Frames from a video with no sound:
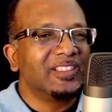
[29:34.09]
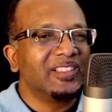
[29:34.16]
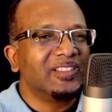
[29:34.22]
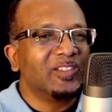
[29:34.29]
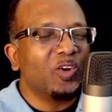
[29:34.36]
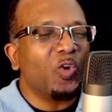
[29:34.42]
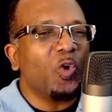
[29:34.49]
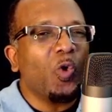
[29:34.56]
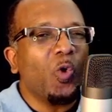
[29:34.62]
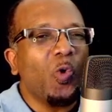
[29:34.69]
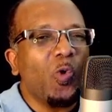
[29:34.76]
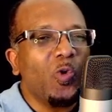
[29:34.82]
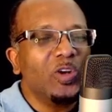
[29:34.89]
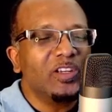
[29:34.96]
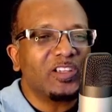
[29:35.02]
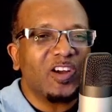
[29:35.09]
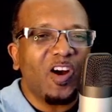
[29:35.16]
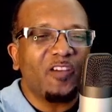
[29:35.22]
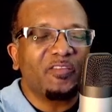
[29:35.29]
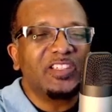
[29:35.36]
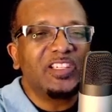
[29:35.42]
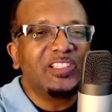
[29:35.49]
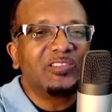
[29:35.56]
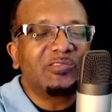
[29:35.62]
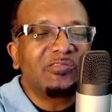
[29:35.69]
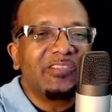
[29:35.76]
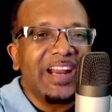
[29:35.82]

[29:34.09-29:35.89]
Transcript: the, the old covenant